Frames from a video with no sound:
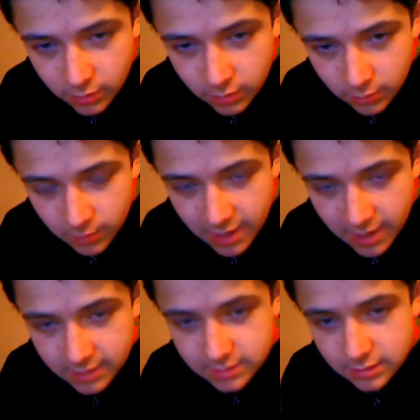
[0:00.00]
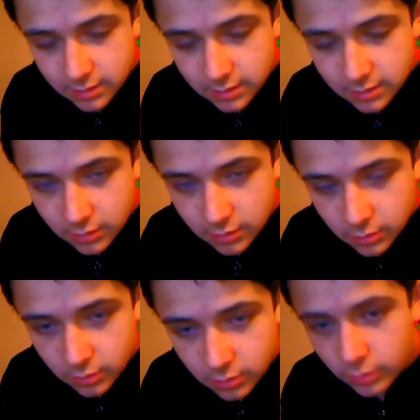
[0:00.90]
paint
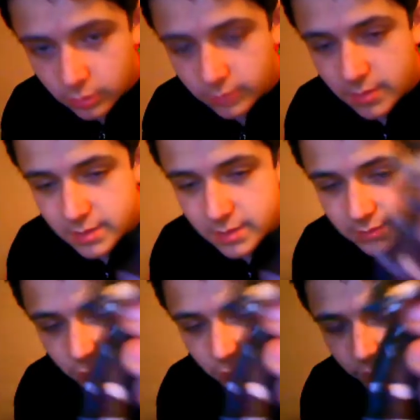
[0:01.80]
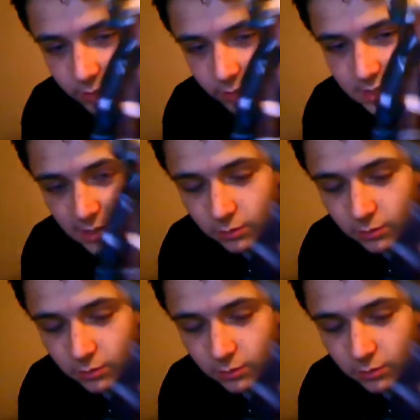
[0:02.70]
on him that makes him look very detailed.